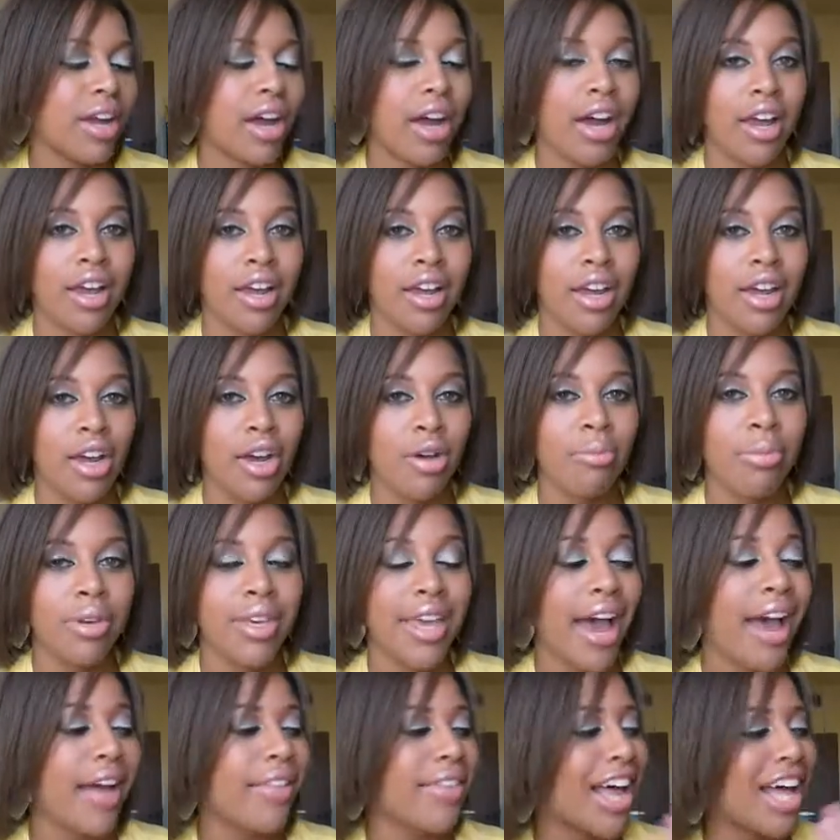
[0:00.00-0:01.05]
die.
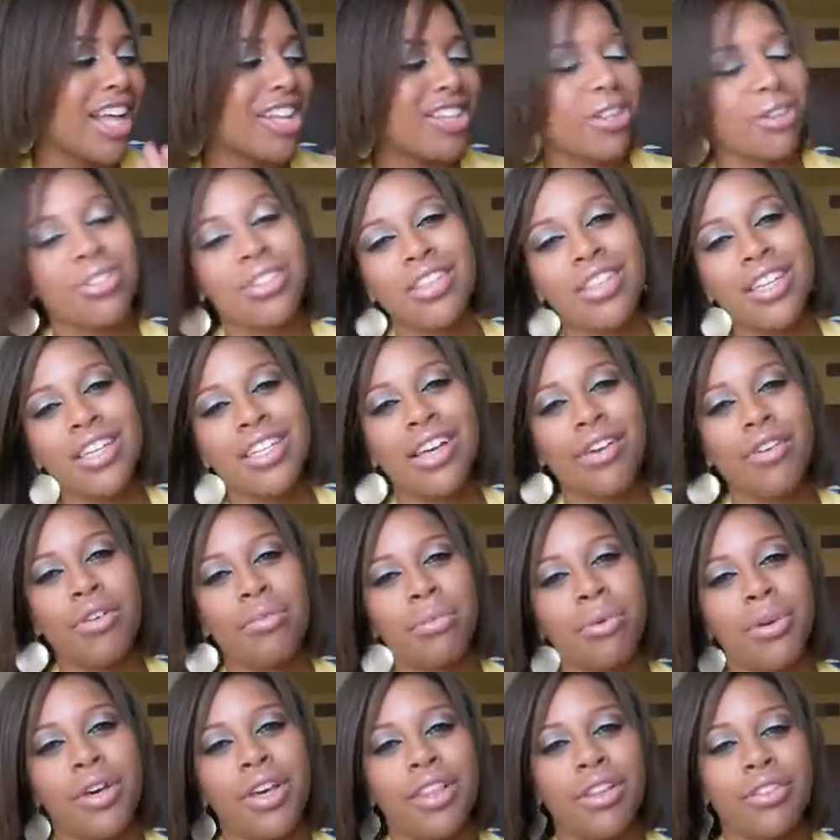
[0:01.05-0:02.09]
But yeah, those are the things I
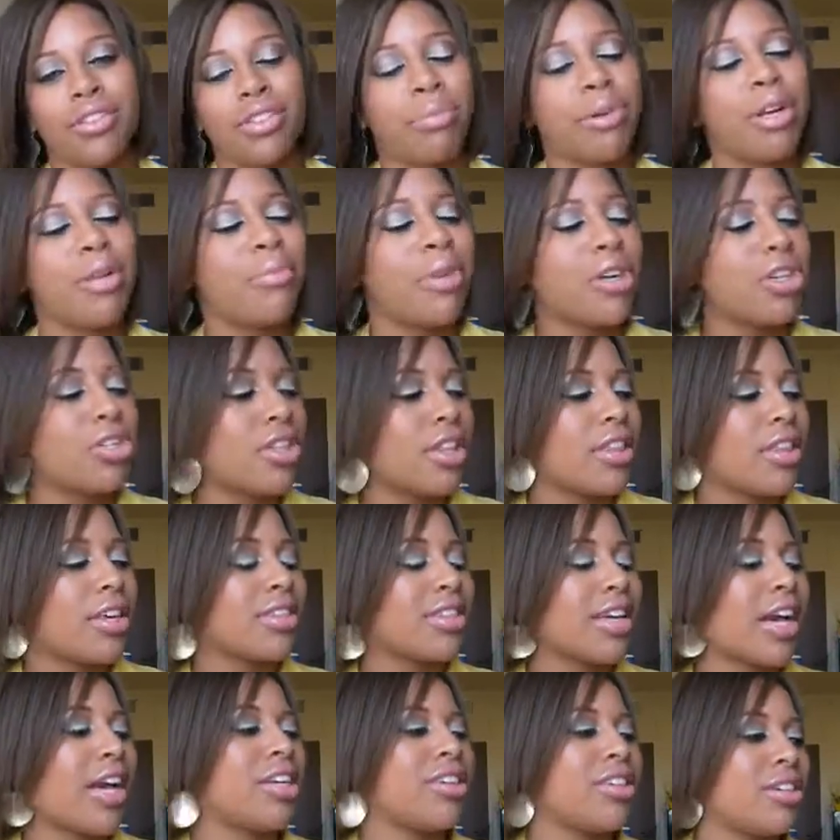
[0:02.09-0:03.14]
would bring. Those are pretty much the
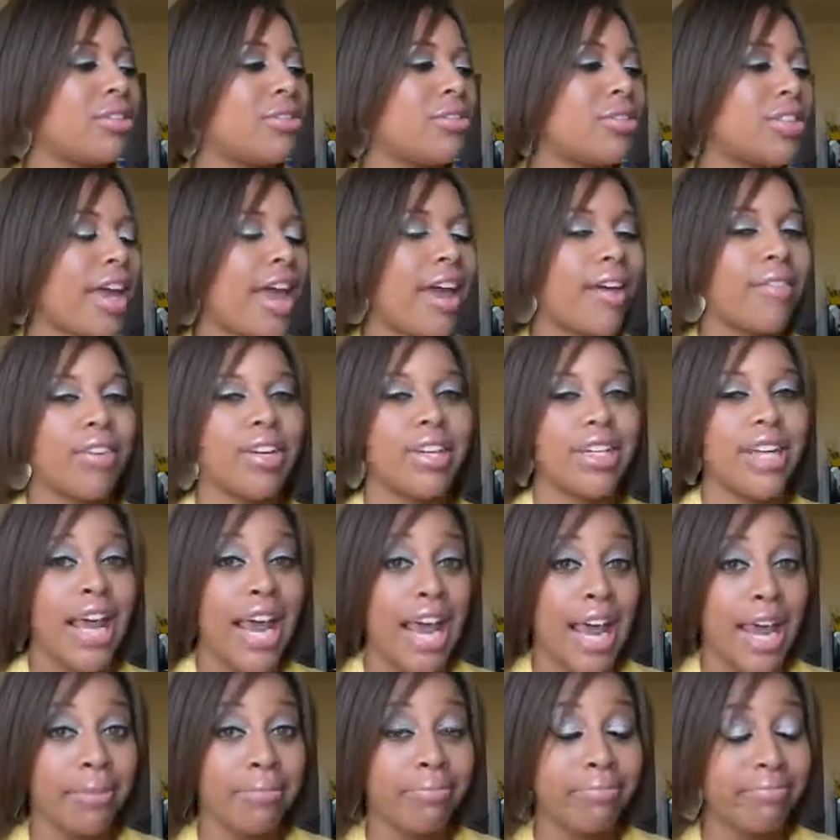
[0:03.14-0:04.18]
things I use every
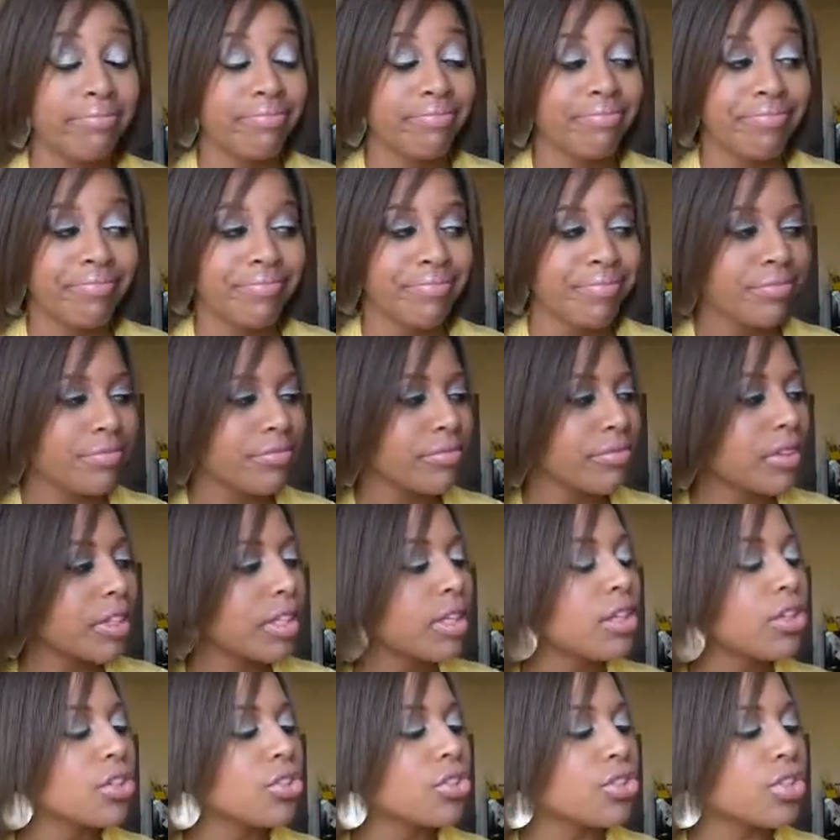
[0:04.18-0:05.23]
day.
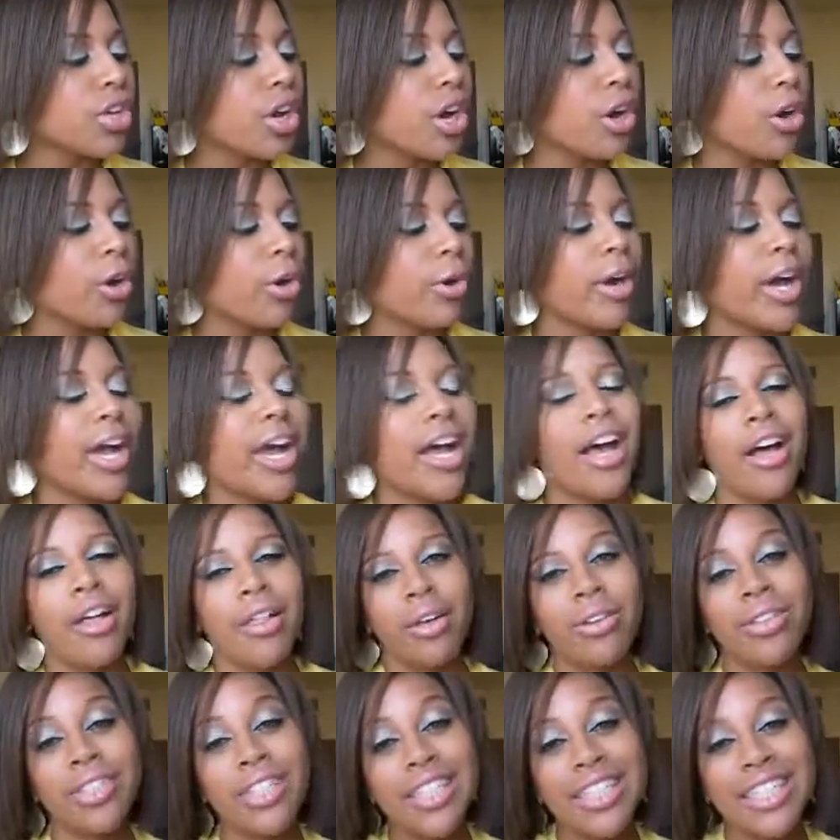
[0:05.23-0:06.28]
So
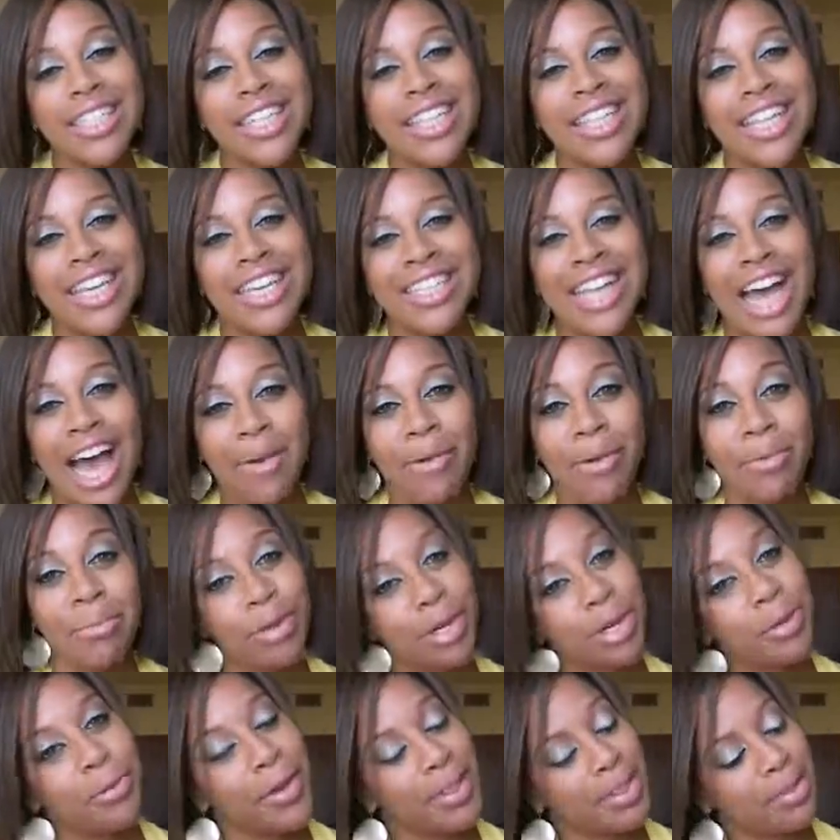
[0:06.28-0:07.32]
those are the 10 things I would
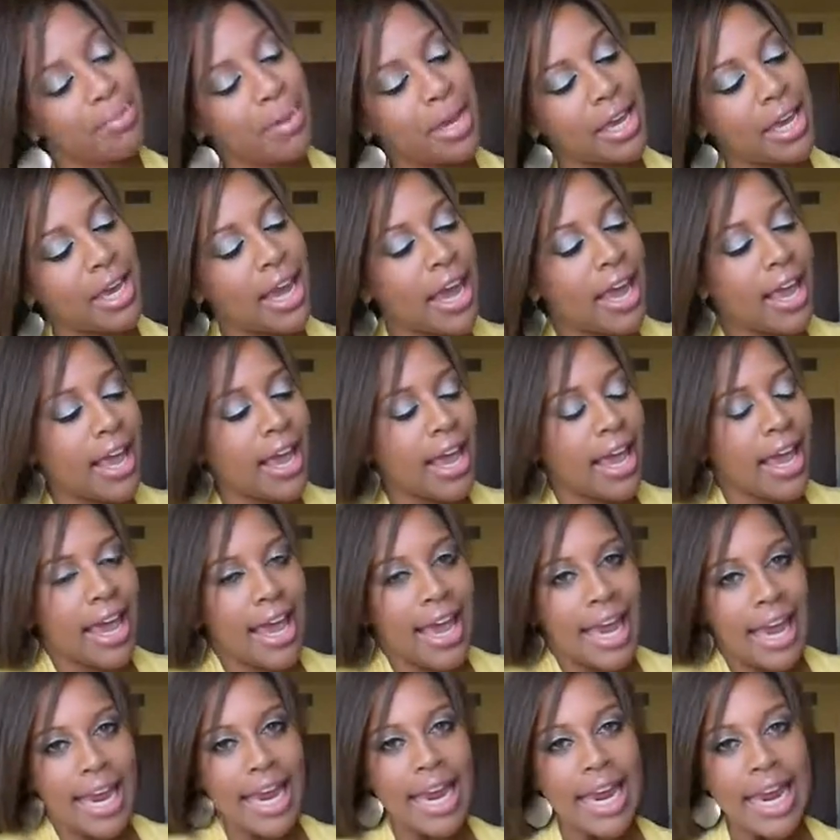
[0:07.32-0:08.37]
bring with me.
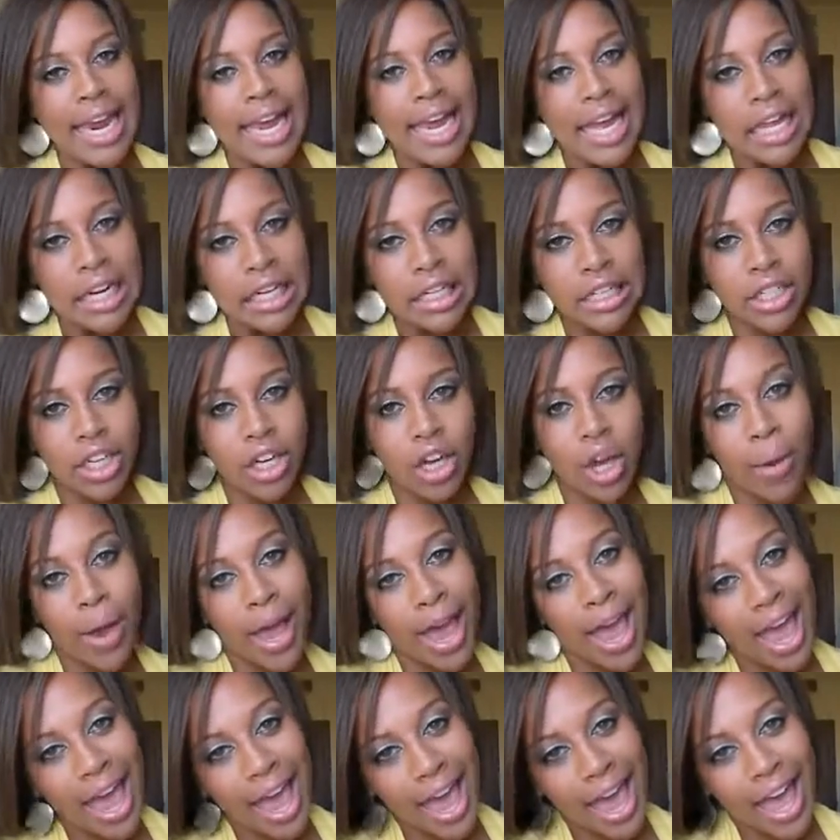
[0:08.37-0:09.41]
And go
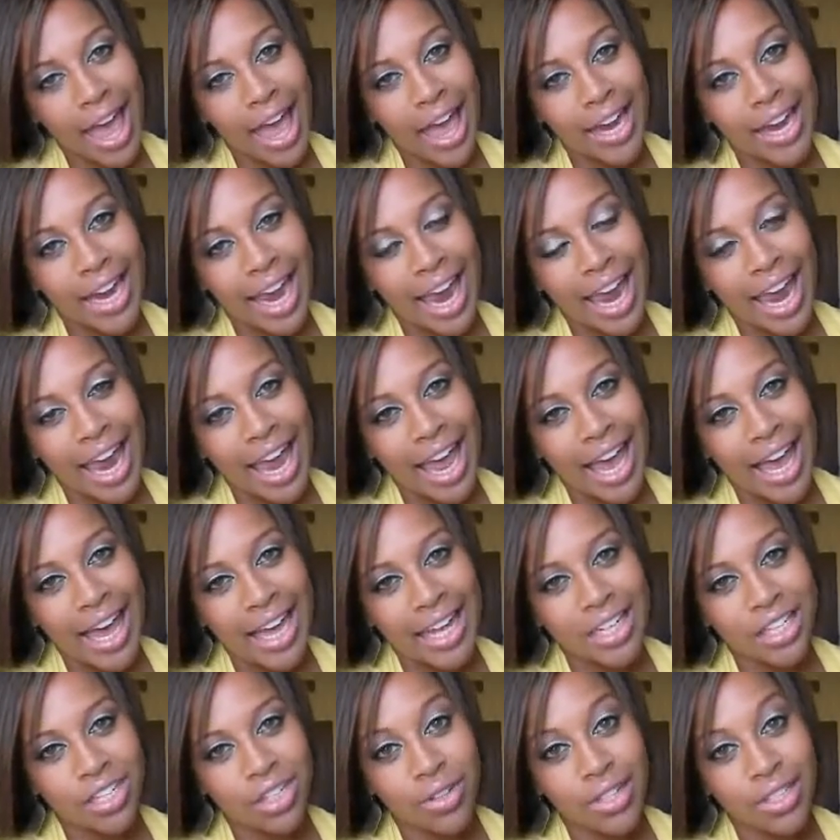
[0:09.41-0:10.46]
ahead
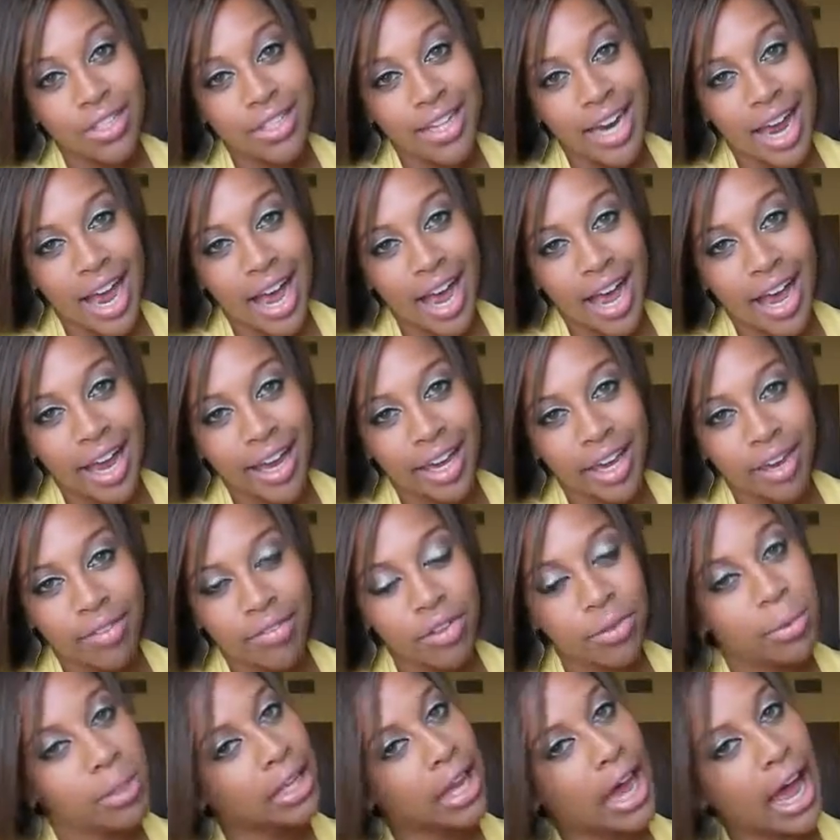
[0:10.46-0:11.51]
and do this tag
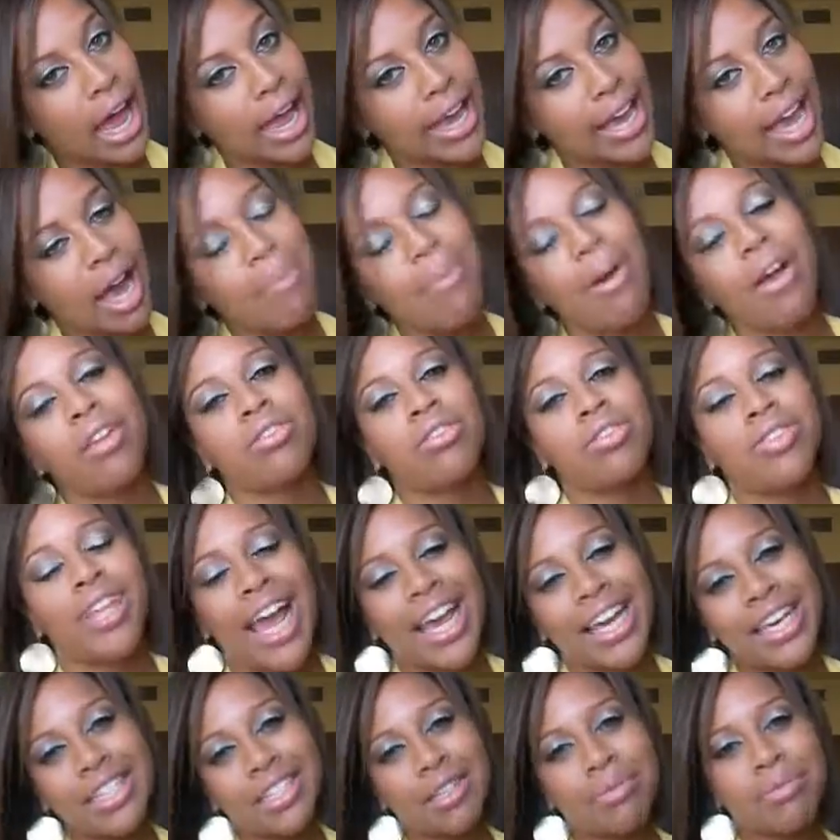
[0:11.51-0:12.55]
if you would like. I'm also
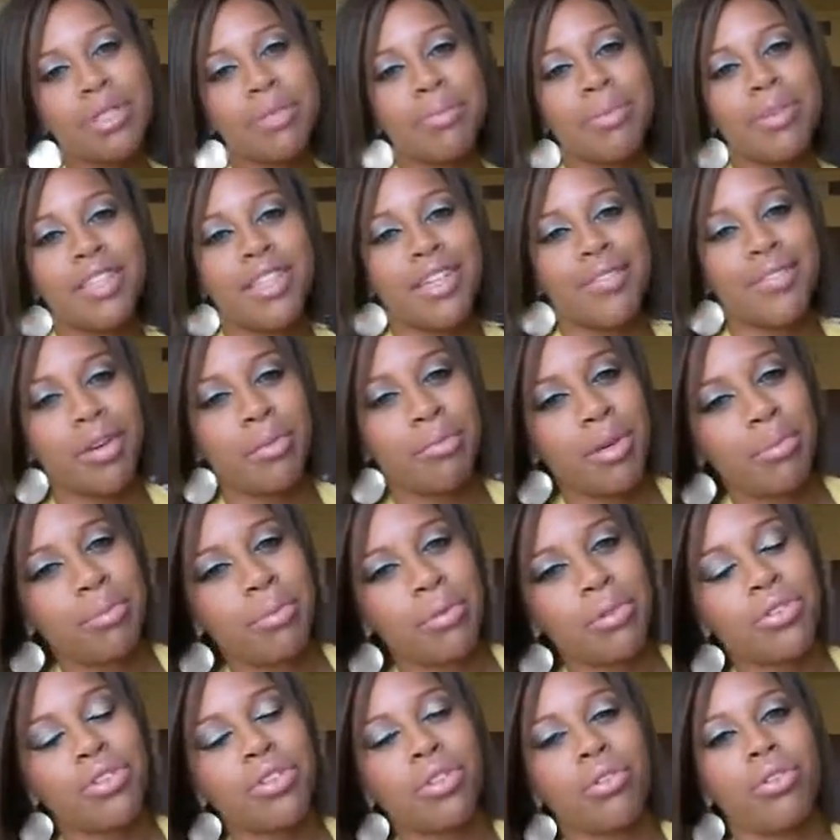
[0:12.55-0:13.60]
tagging some specific
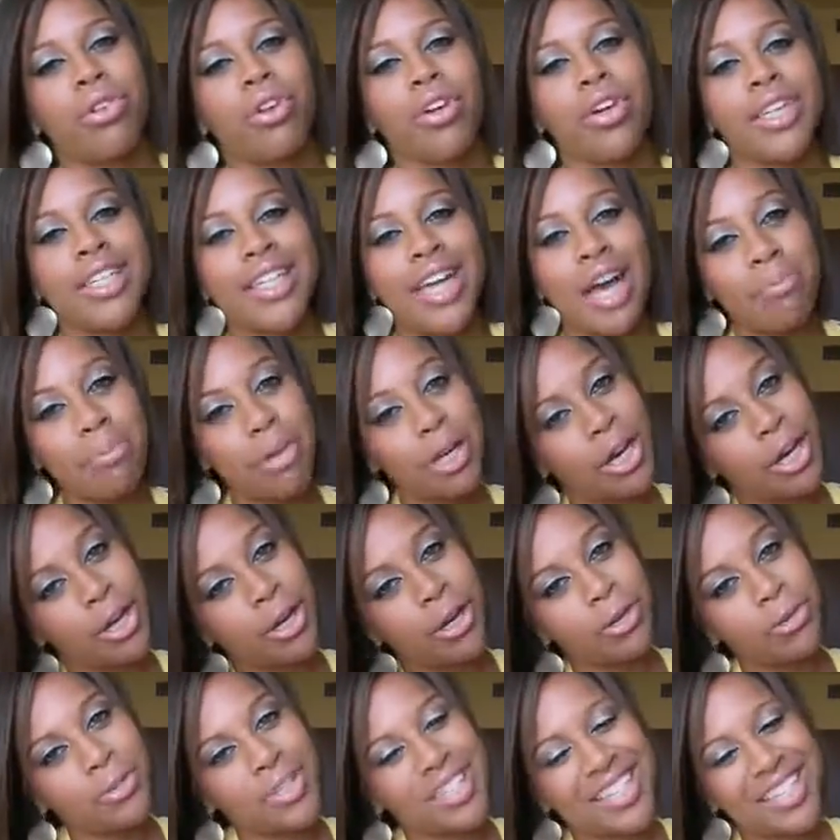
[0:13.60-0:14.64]
people, so look down
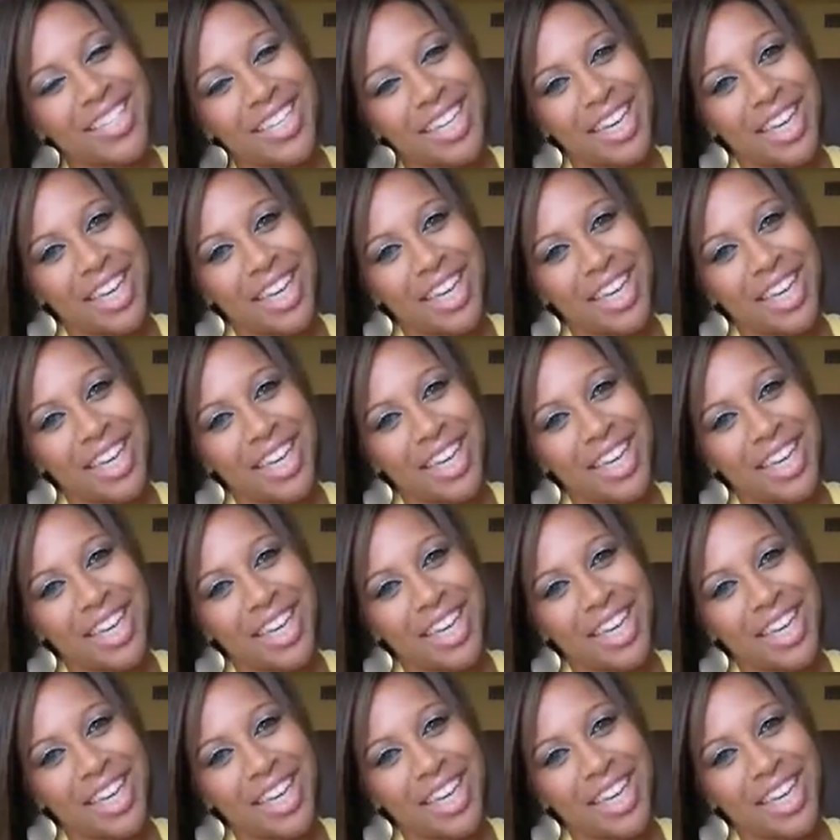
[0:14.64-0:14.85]
below to